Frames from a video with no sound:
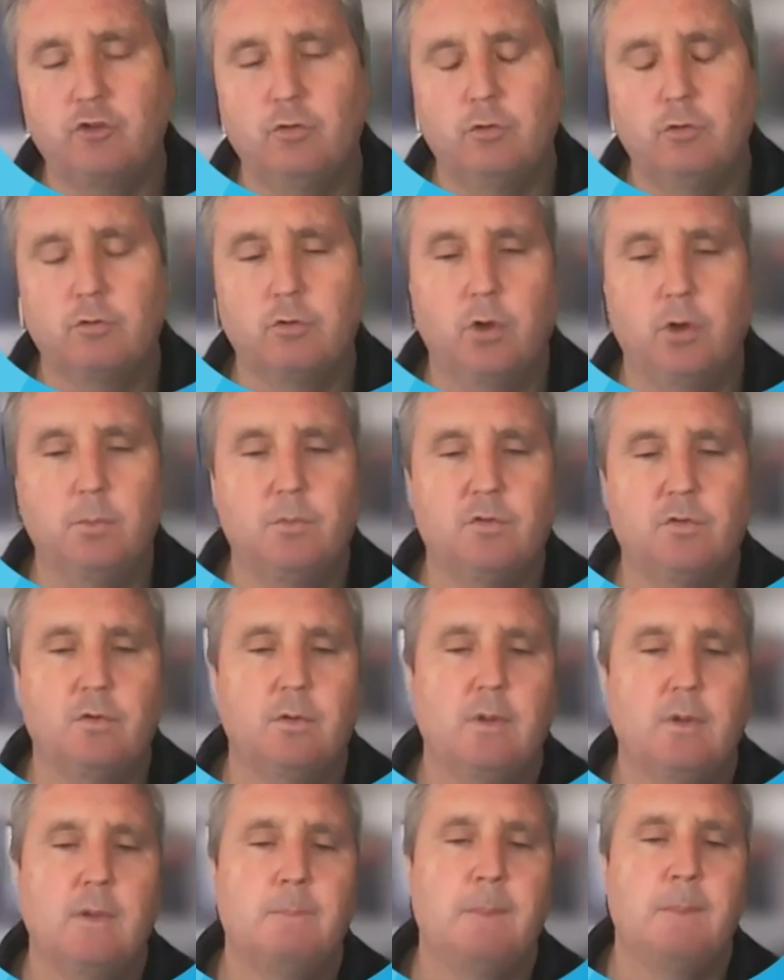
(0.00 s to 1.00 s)
groups
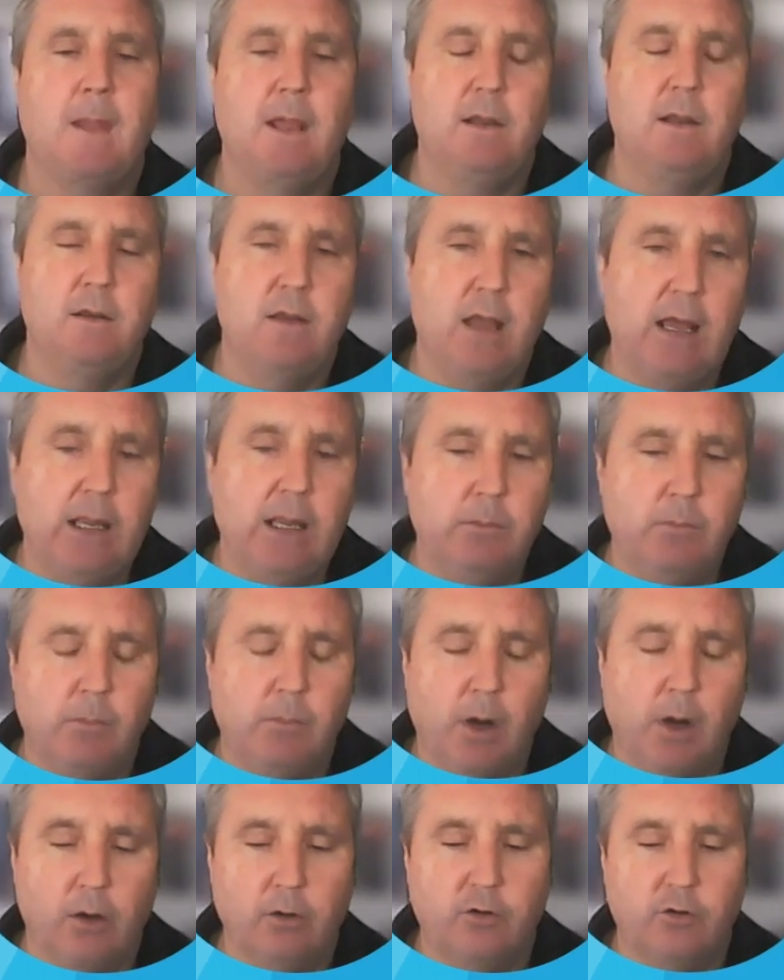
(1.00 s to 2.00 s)
and name
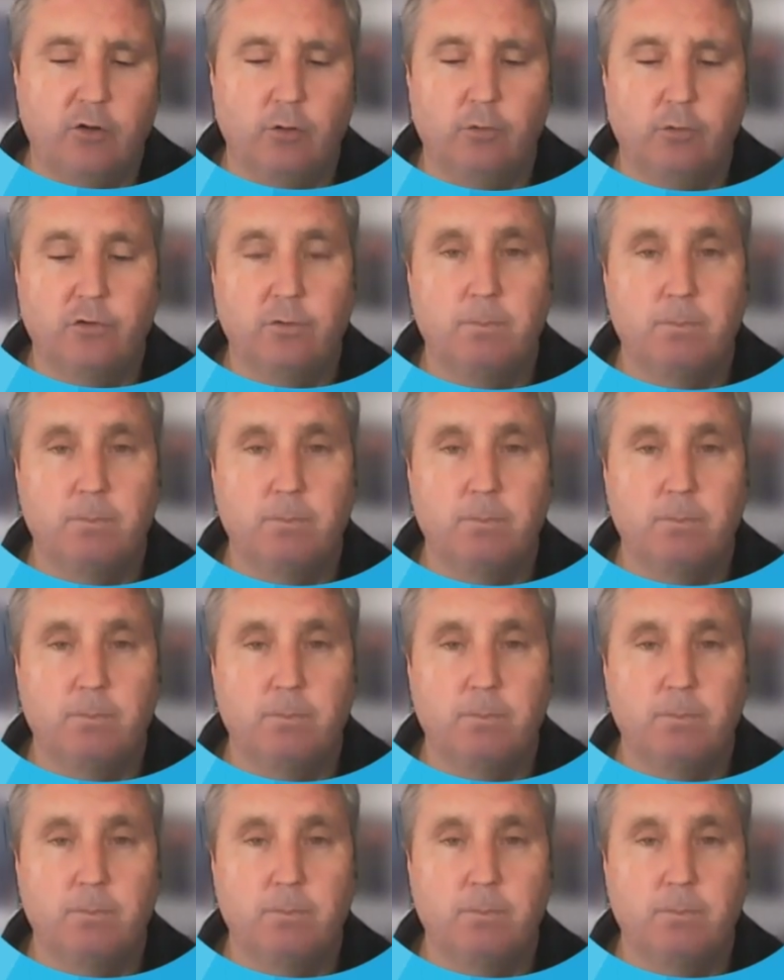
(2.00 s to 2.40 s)
molecules.